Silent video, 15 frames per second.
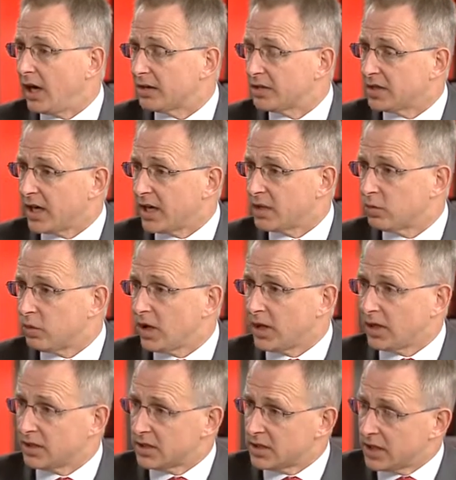Stage 1
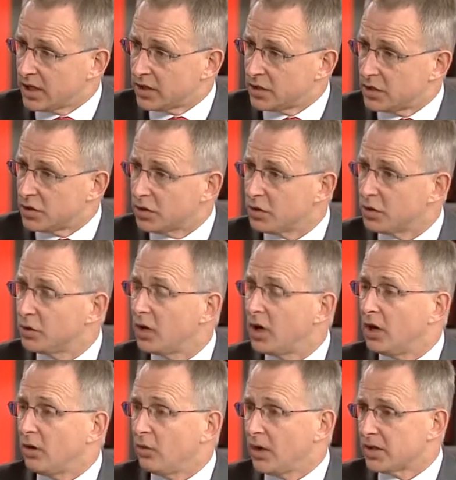and Stage 2,
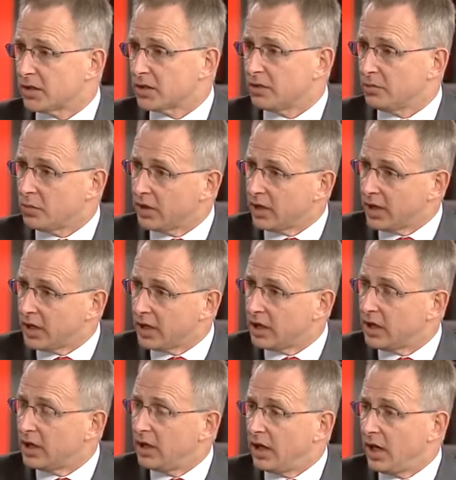once completed,